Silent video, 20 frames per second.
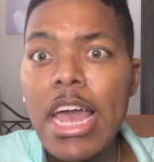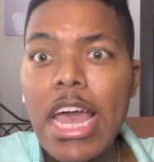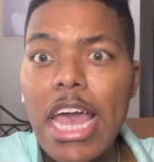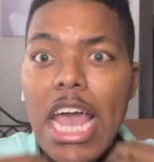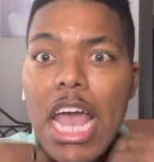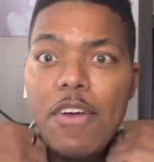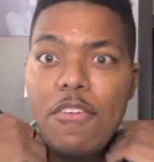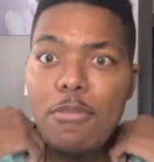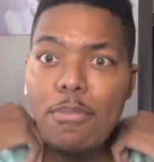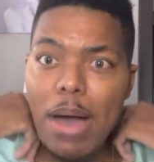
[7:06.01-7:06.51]

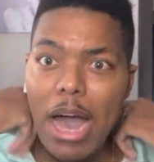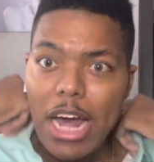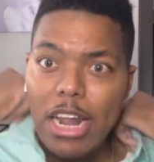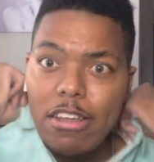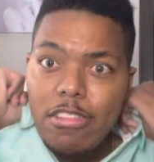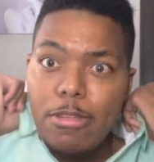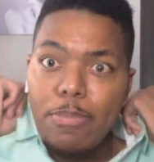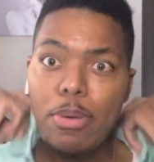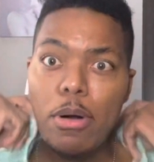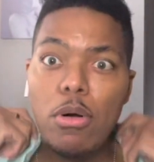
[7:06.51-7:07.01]
everybody's
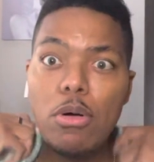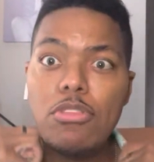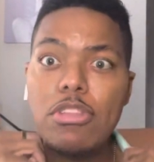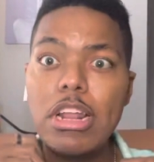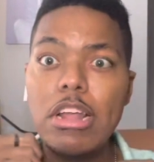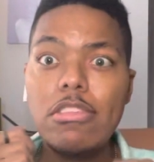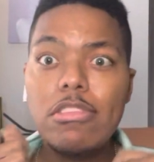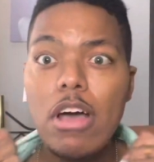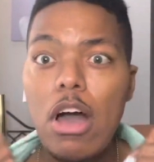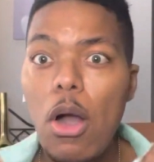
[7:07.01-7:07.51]

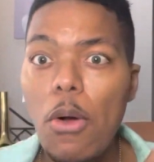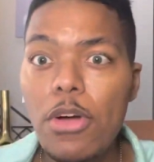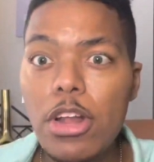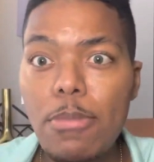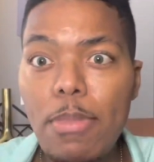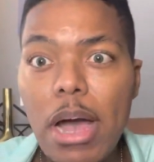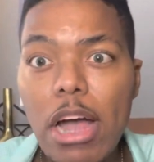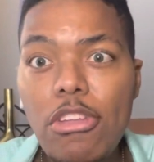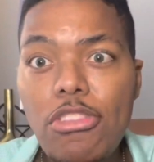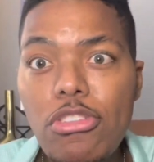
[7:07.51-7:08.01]
supposedly talking
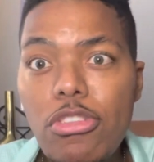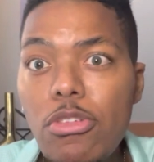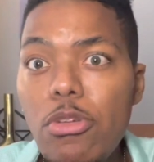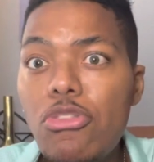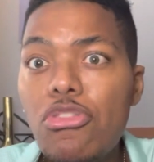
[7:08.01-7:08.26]
about you?